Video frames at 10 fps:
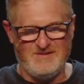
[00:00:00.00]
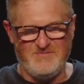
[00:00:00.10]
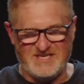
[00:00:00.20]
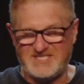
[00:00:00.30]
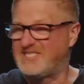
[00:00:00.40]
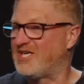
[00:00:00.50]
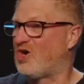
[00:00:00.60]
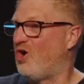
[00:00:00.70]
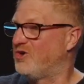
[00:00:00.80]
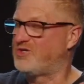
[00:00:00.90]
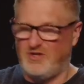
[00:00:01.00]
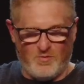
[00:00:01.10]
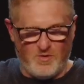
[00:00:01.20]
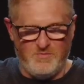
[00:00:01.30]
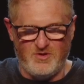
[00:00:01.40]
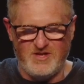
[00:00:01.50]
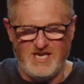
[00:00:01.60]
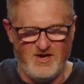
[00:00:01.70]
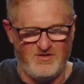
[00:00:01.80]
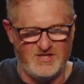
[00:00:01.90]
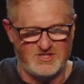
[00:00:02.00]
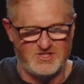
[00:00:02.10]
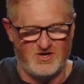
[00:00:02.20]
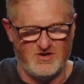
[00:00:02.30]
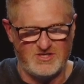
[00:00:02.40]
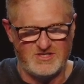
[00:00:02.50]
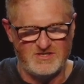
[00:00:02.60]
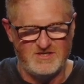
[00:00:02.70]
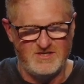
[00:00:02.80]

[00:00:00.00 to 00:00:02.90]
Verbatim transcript: This is the culture that we're building here at this church.